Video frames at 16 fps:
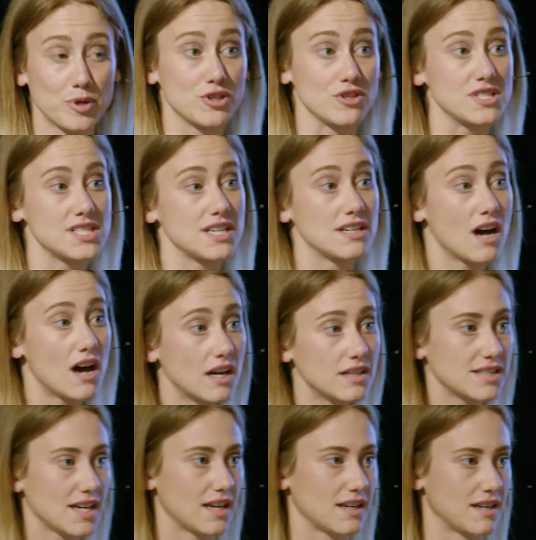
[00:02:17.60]
Producing
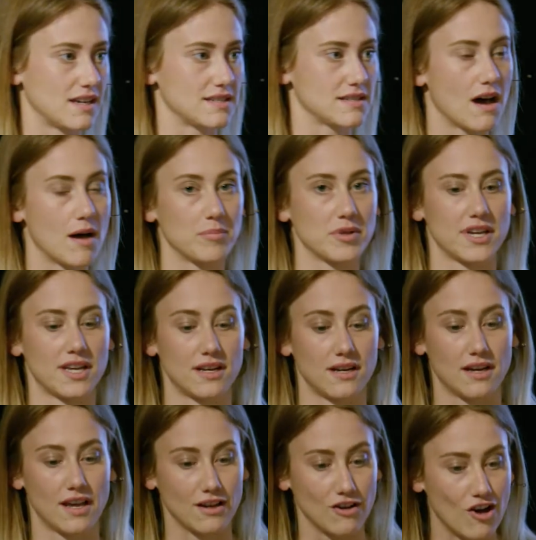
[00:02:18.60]
content is
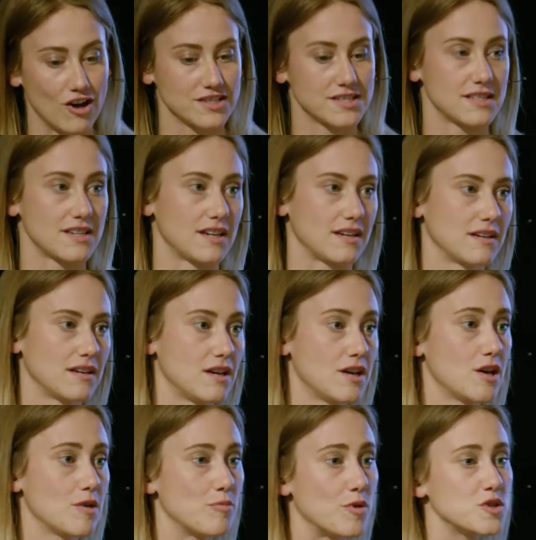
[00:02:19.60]
complicated and costly.
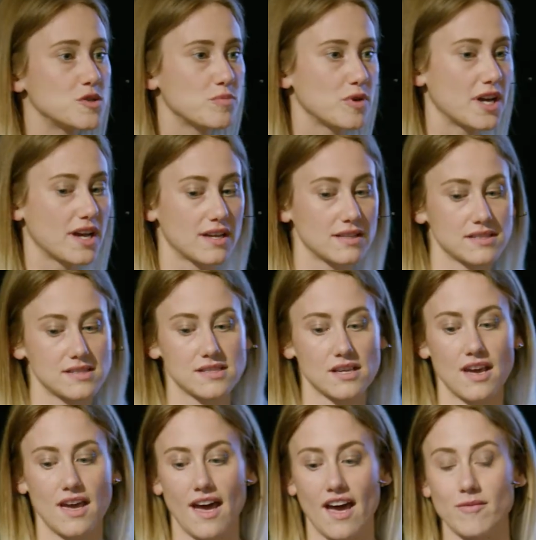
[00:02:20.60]
Most brands
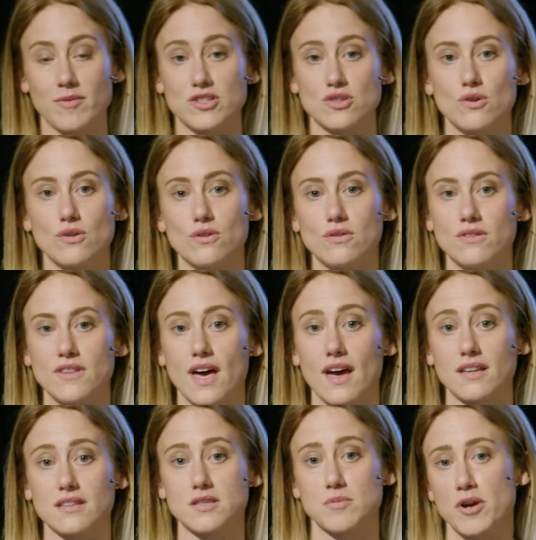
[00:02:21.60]
have been told
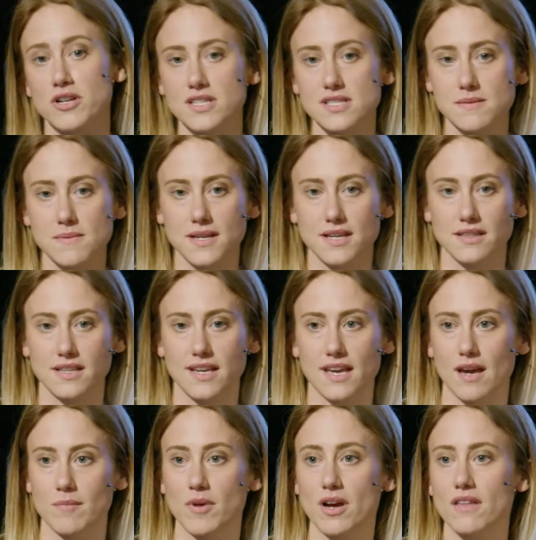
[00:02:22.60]
that to participate in the
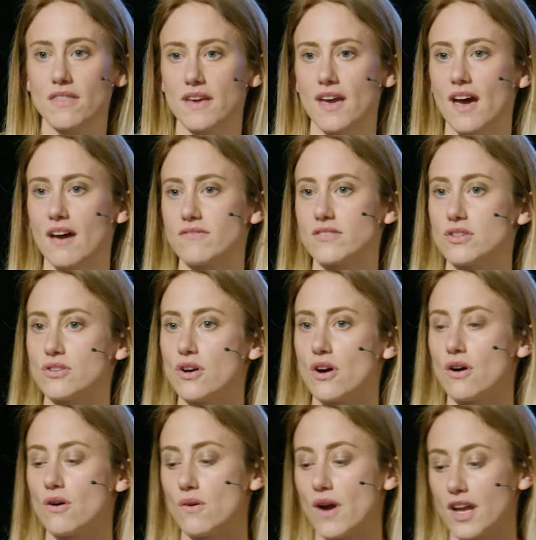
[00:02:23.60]
camera, they have to
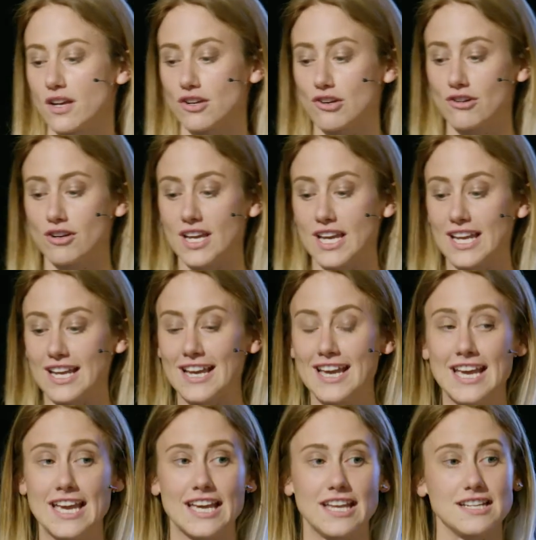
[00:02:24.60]
go and create
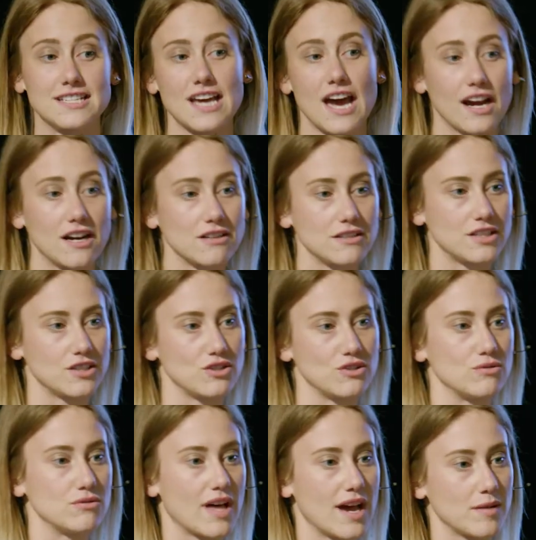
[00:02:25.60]
an entirely
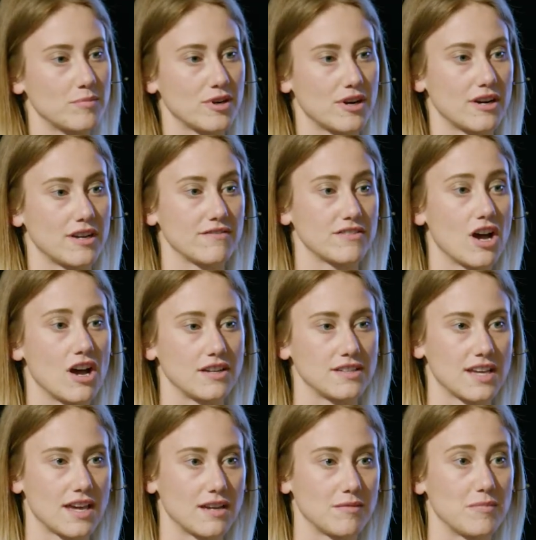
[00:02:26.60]
new library of
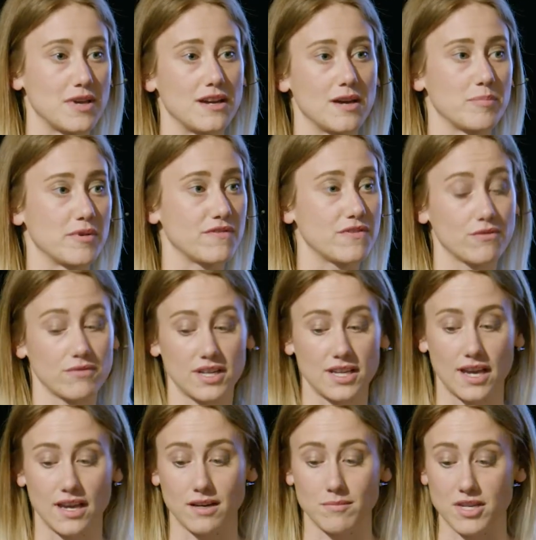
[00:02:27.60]
content made up of
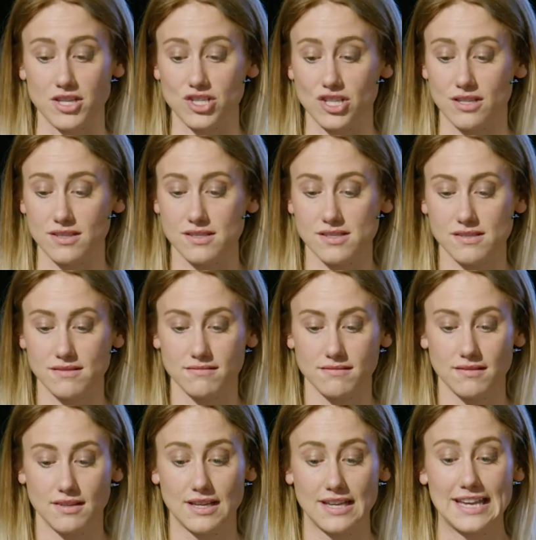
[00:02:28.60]
3D animations.
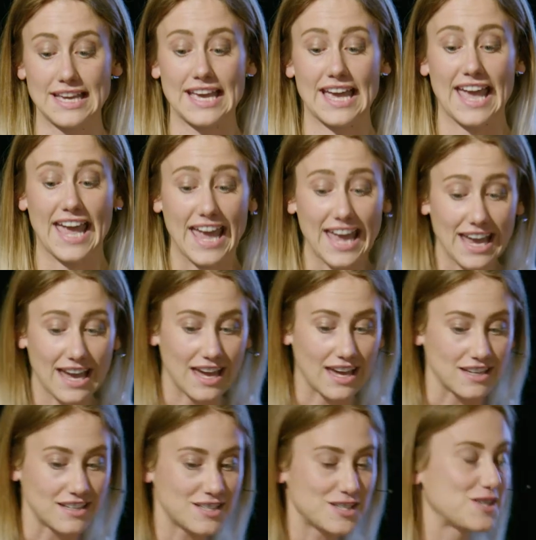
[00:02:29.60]

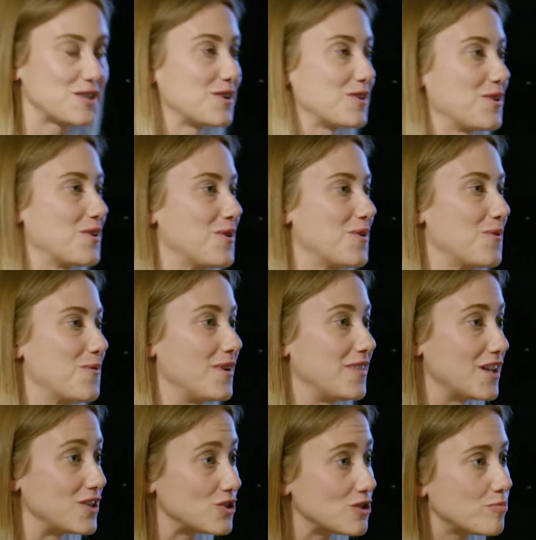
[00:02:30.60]
And when
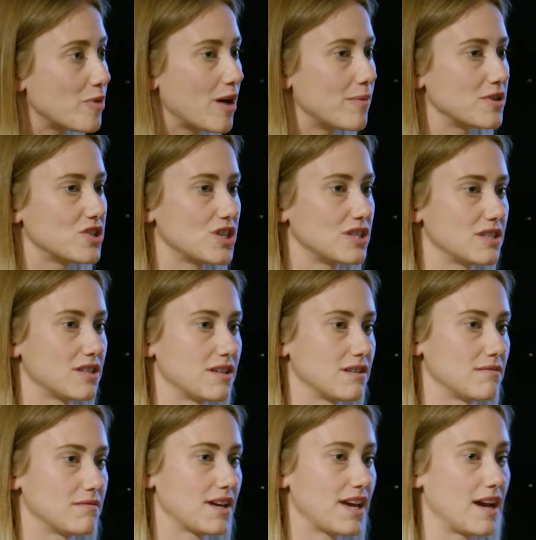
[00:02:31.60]
they do publish into
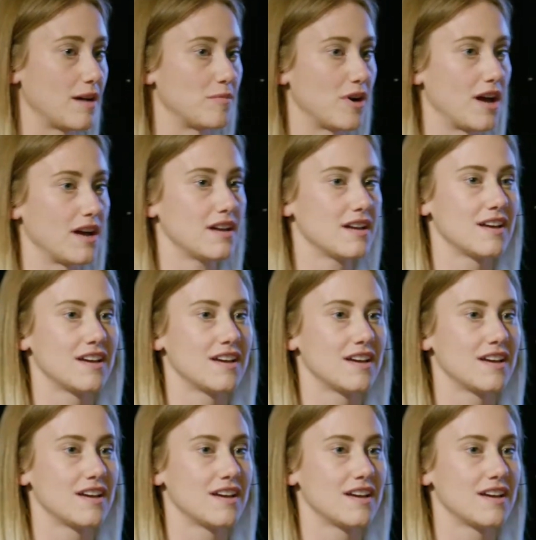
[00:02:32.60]
the camera